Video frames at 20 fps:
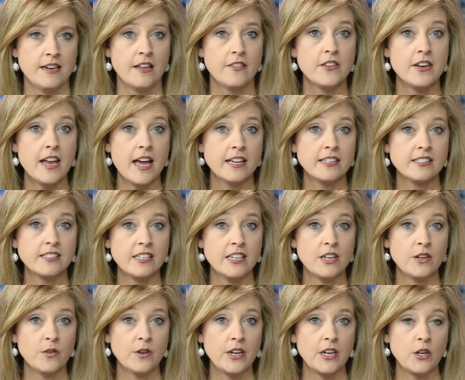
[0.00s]
Now, the next
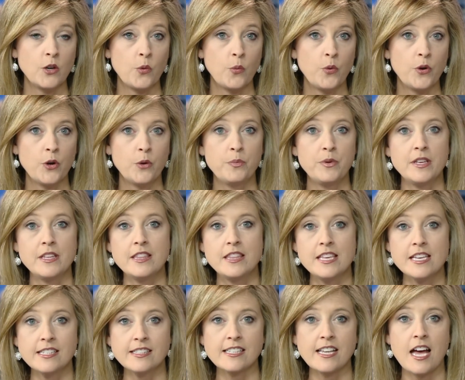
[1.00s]
hearing will be
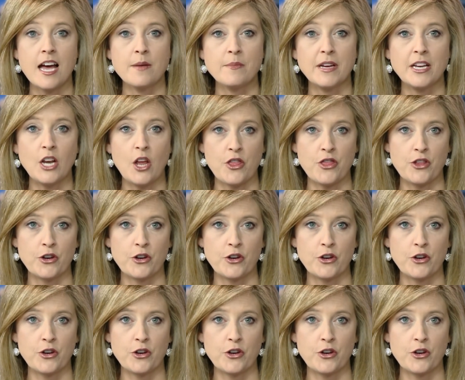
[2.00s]
this coming